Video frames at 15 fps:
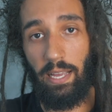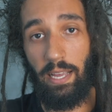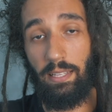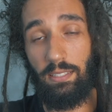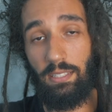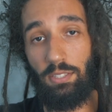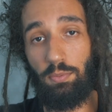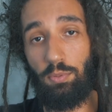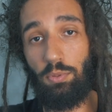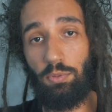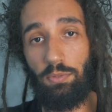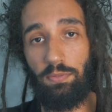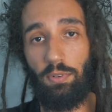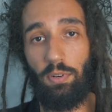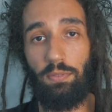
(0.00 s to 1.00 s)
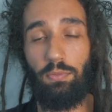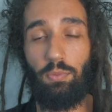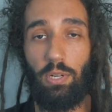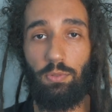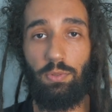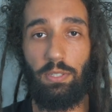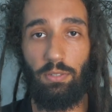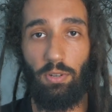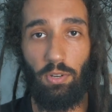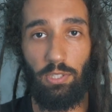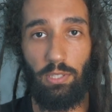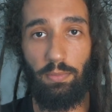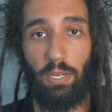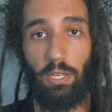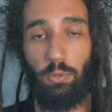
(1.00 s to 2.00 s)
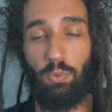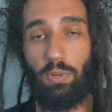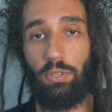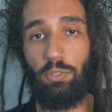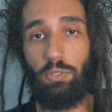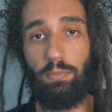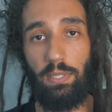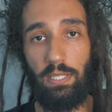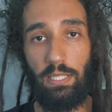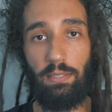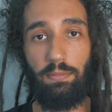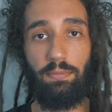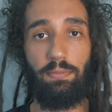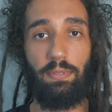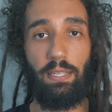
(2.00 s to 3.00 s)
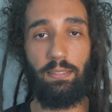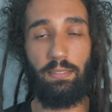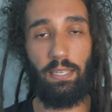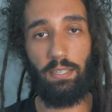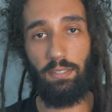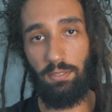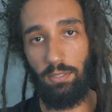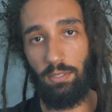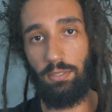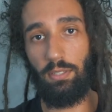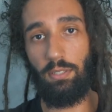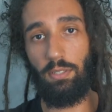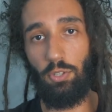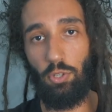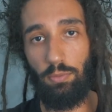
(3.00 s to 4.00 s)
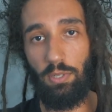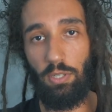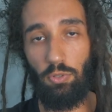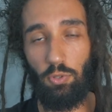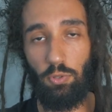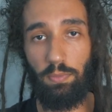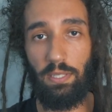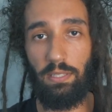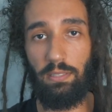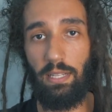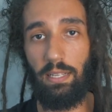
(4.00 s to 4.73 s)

And it's proof of what we talked about, where you believe, let's say, a certain human group is